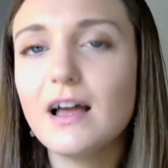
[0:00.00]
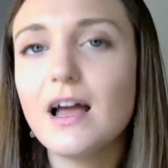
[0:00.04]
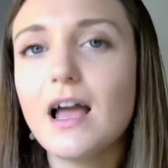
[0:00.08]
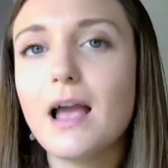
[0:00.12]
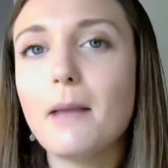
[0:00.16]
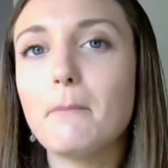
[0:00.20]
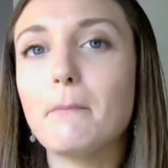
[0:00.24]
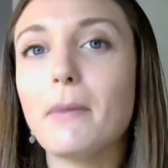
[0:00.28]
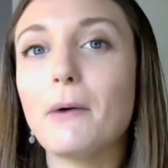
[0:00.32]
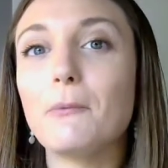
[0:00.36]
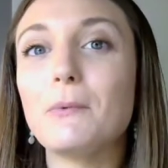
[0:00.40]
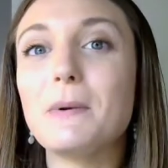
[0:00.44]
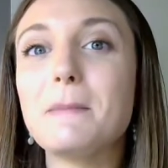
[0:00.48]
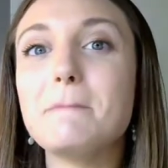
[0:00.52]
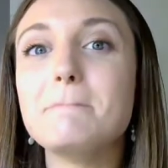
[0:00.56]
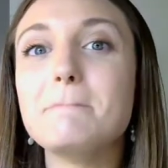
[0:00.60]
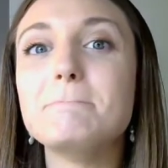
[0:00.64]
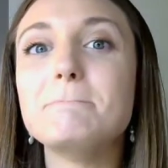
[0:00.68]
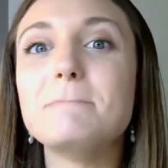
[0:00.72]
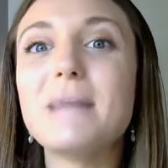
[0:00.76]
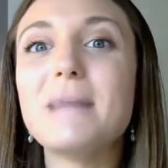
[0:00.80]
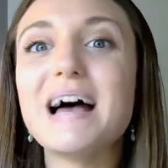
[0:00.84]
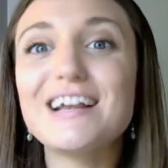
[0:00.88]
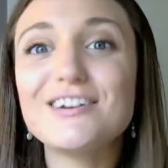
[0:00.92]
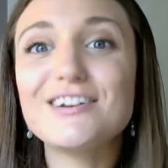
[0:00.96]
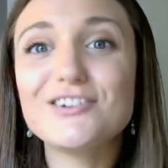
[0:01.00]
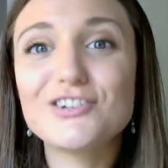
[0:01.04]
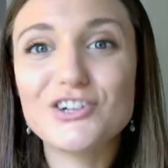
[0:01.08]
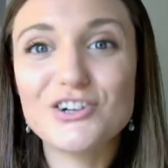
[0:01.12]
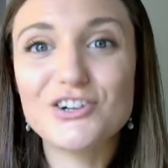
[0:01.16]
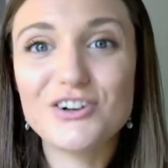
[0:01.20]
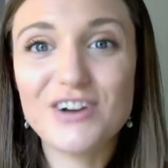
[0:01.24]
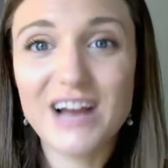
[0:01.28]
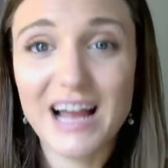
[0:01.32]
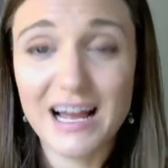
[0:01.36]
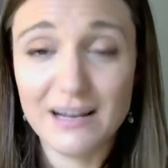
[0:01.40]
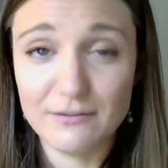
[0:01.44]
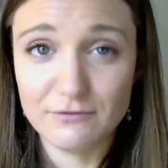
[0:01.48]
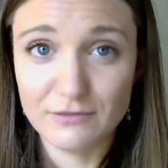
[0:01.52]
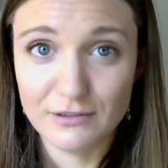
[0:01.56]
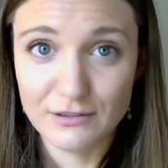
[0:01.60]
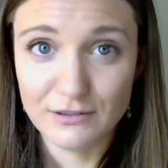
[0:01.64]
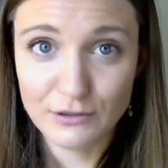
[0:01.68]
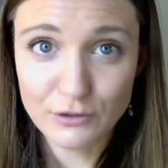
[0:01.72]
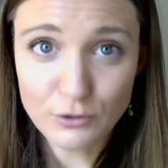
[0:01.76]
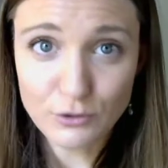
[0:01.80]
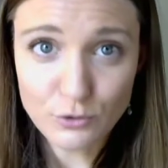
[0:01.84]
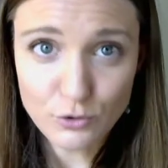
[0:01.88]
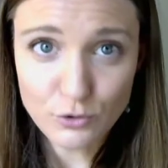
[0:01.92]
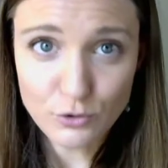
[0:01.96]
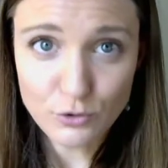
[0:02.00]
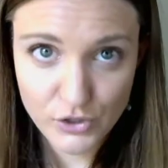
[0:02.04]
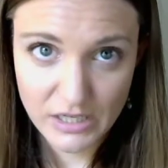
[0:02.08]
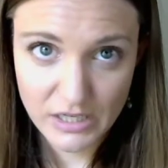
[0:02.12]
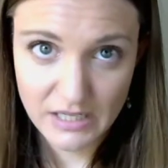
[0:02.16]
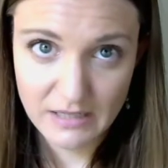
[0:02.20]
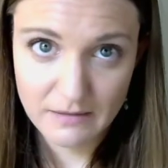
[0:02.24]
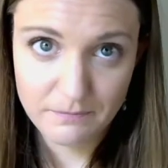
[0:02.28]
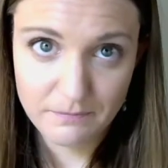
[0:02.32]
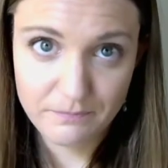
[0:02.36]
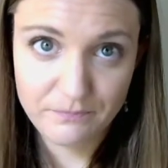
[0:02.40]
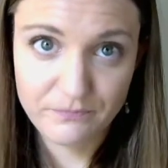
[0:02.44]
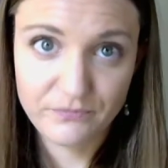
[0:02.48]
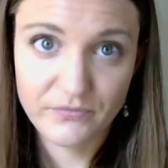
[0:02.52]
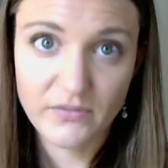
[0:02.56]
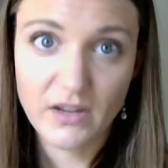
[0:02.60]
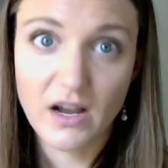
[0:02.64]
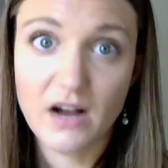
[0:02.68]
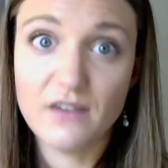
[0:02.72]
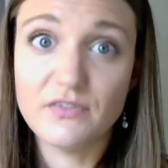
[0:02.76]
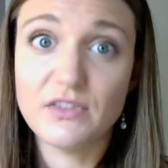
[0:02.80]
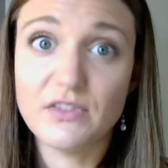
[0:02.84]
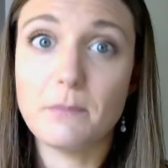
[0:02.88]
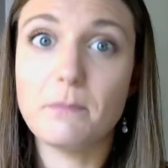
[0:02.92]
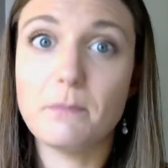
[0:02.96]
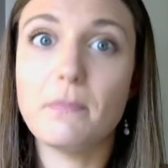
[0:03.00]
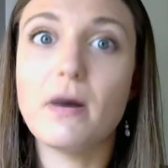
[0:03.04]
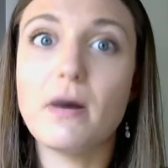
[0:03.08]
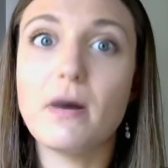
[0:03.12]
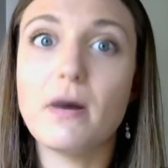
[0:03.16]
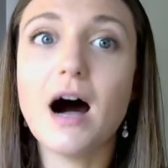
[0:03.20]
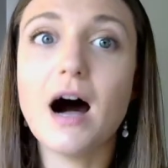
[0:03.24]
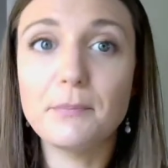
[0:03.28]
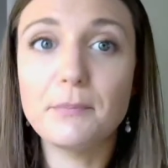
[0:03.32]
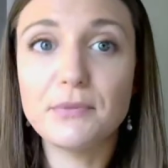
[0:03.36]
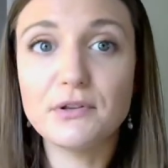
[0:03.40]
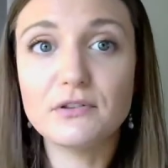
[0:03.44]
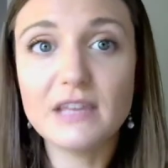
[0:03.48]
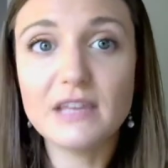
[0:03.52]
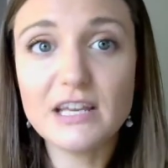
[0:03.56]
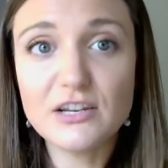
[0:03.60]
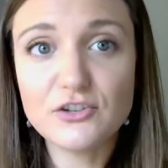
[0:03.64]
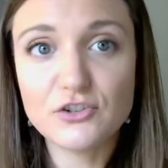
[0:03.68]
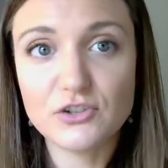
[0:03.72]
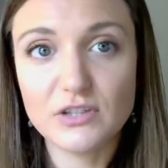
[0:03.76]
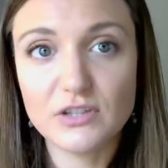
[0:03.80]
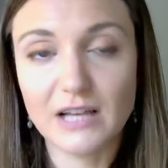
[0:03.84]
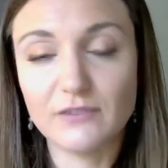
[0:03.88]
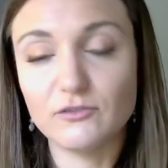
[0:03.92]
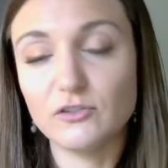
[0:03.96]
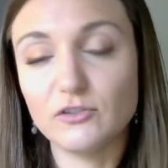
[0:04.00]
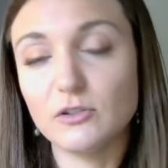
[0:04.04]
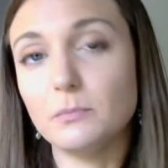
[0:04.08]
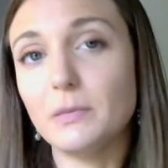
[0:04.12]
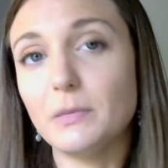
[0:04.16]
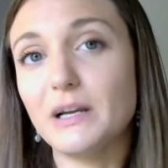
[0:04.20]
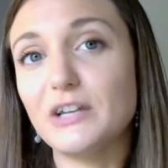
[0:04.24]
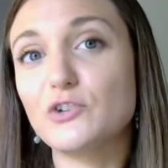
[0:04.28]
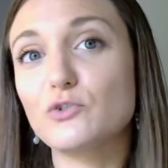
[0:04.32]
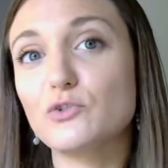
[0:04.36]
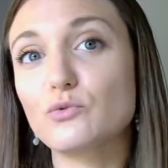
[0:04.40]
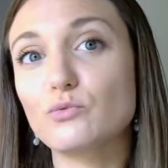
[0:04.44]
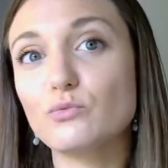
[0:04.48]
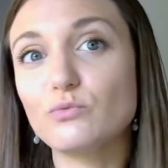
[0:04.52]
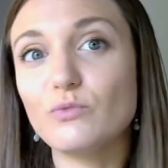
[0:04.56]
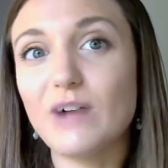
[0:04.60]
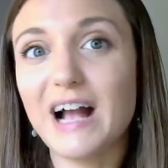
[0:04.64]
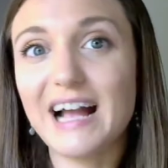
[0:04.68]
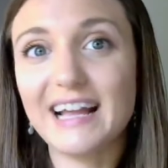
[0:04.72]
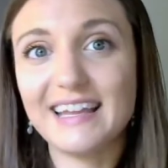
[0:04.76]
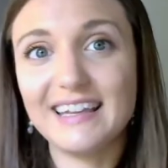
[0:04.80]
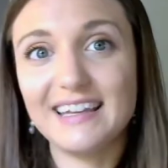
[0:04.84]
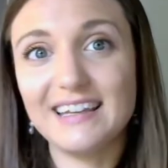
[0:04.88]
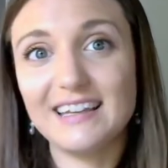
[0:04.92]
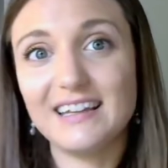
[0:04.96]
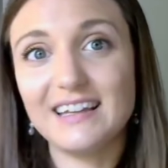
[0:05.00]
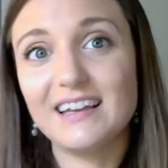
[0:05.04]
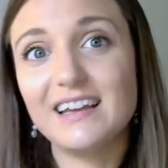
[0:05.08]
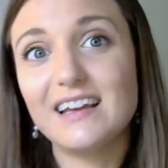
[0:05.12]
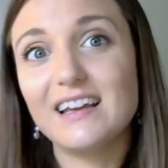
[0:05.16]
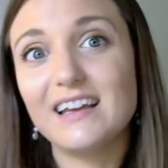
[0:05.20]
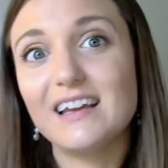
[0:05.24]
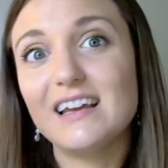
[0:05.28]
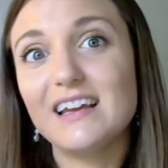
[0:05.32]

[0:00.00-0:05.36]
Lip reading: but we measure evolution on the population level by tracking